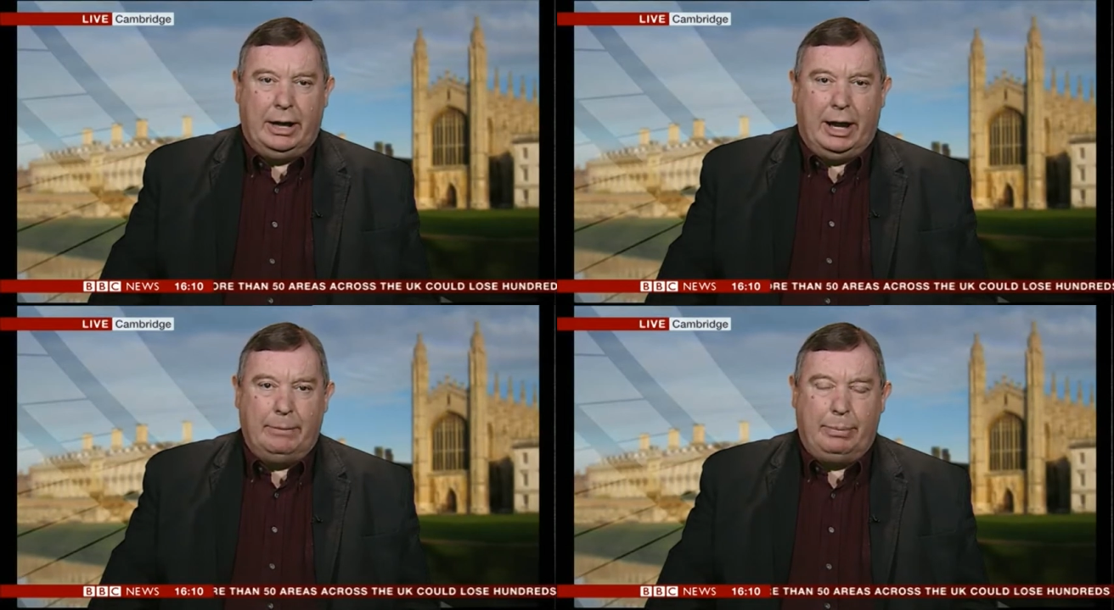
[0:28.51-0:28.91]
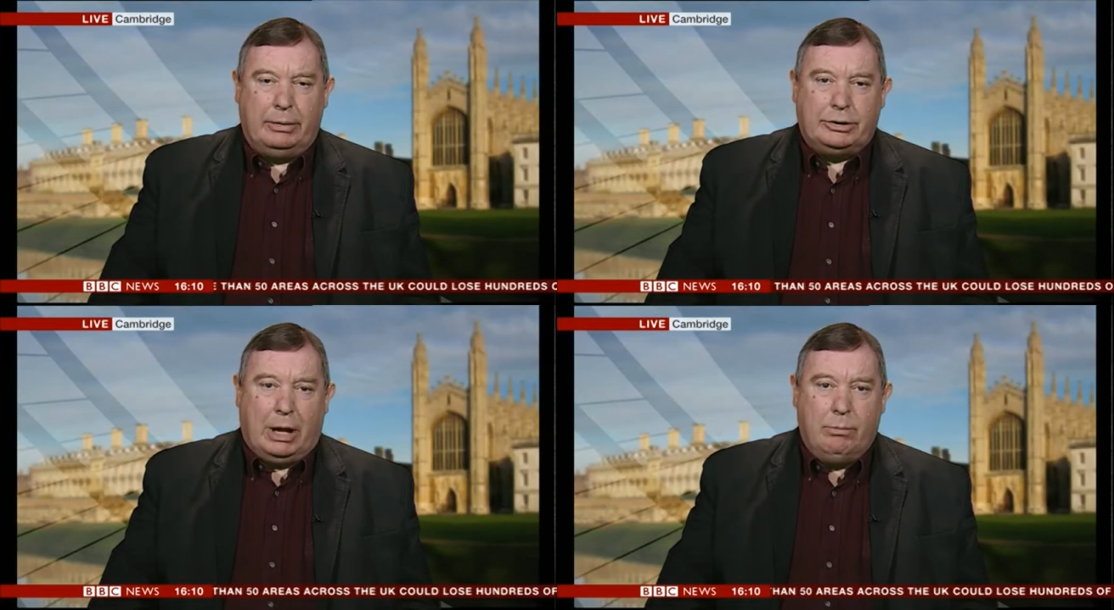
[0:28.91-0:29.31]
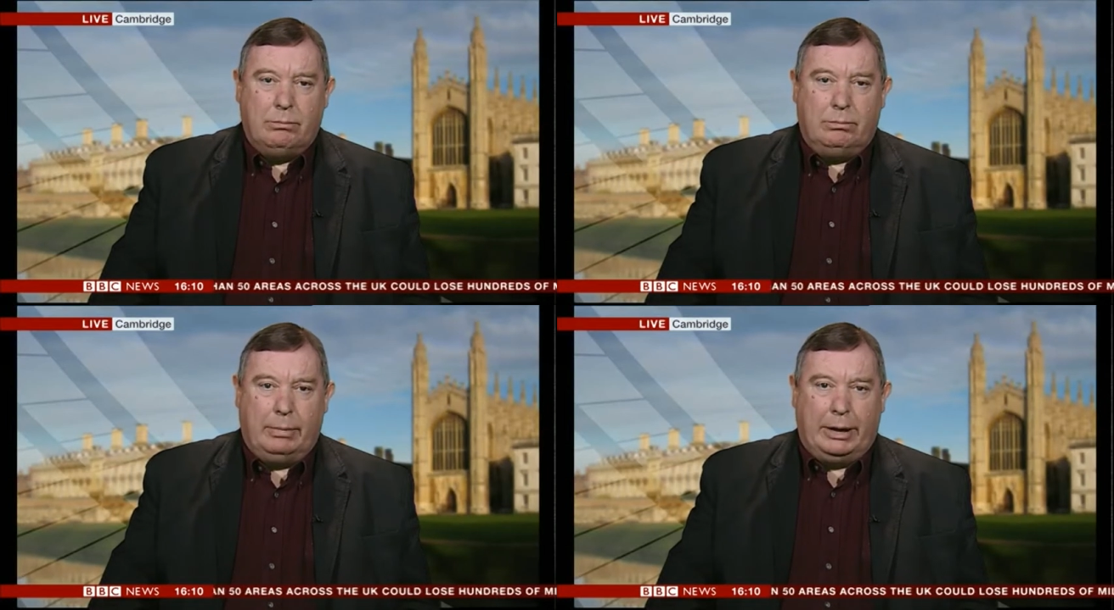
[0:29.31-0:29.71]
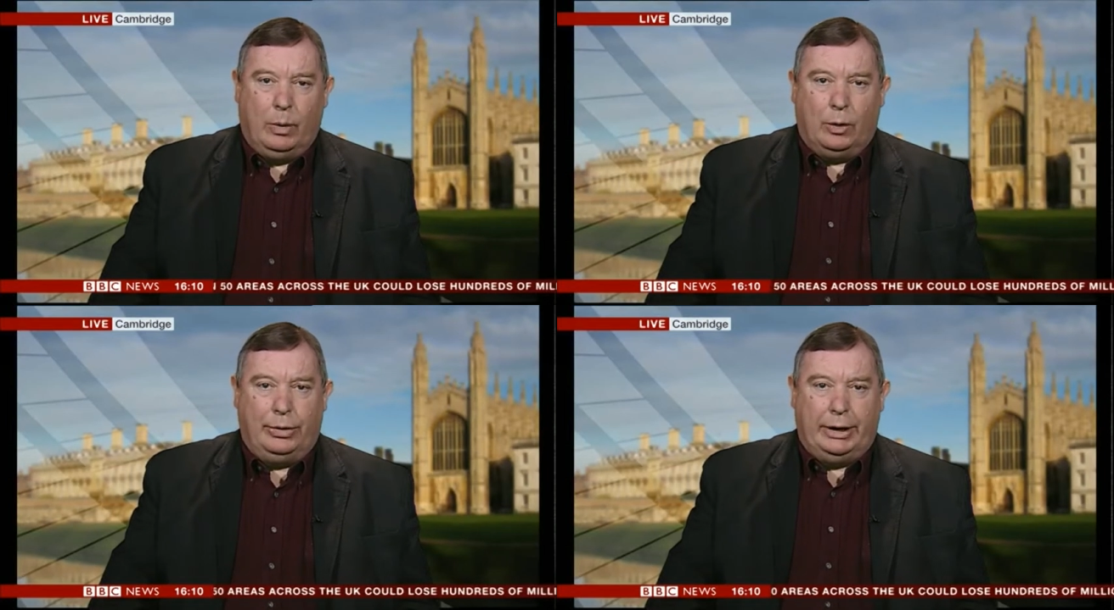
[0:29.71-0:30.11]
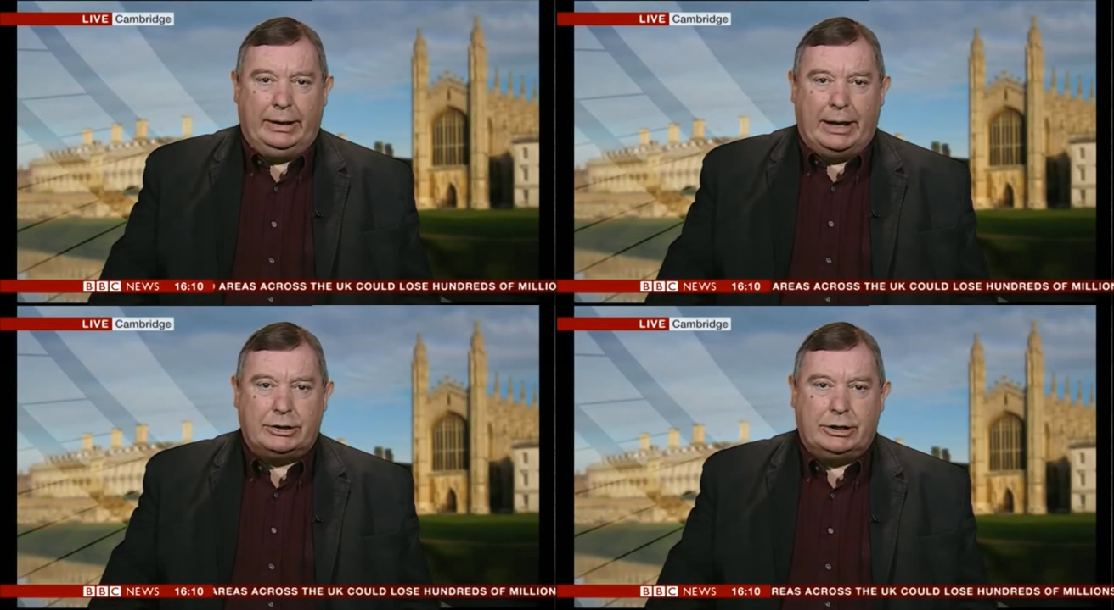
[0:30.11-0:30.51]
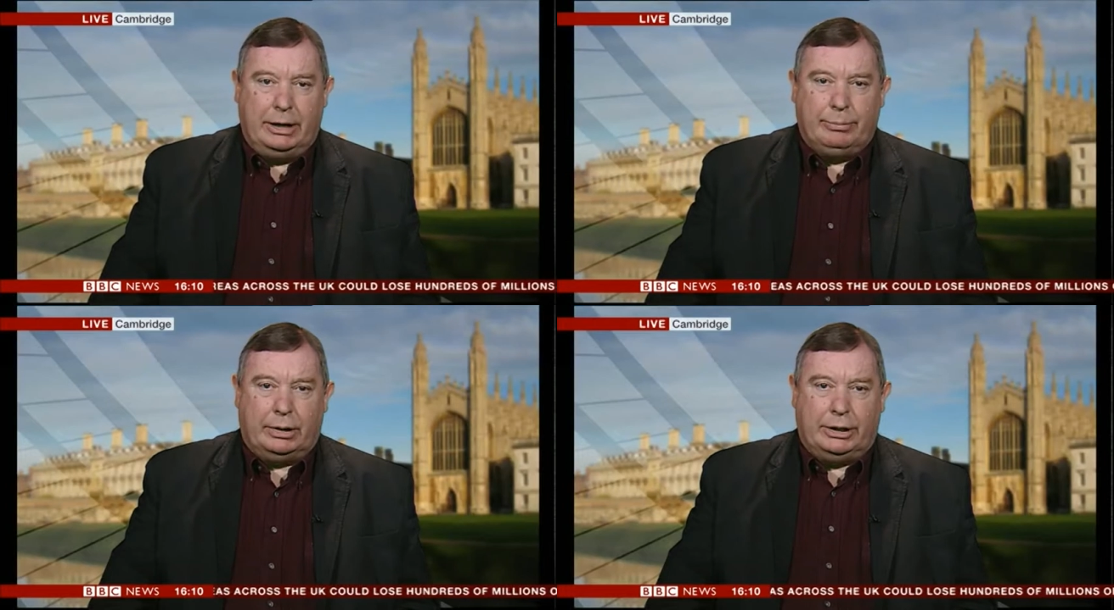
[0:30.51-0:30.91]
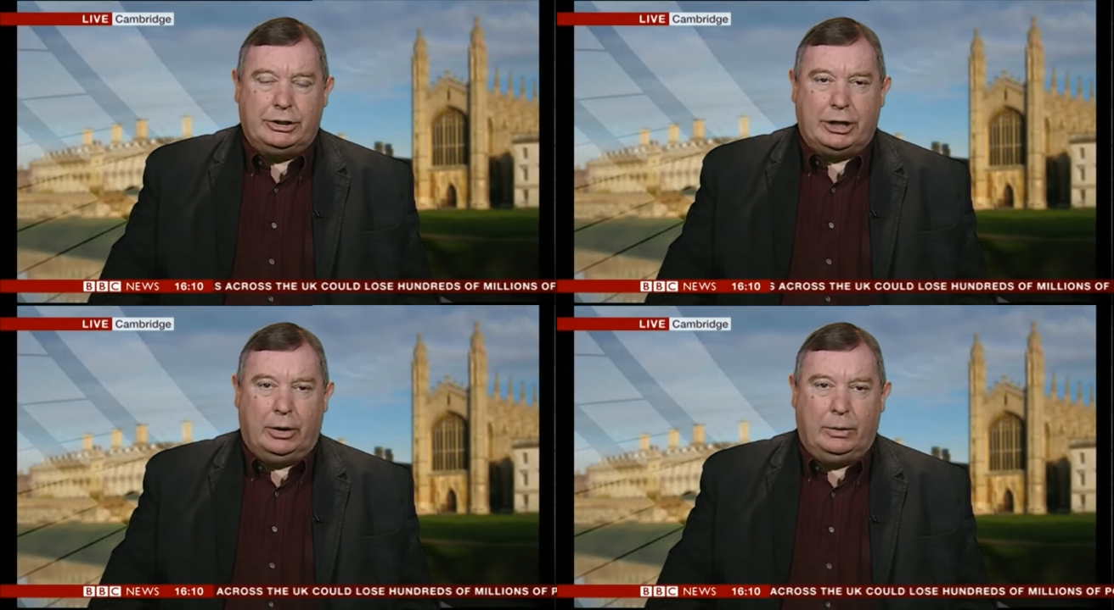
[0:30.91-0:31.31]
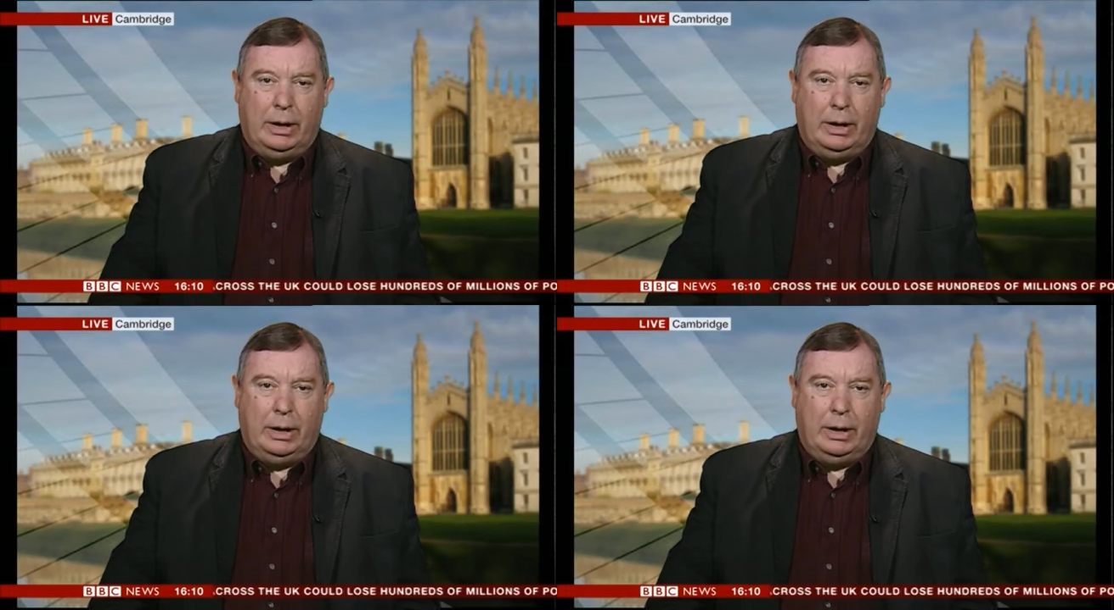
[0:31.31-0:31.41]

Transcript: and some may well think that's deliberately so,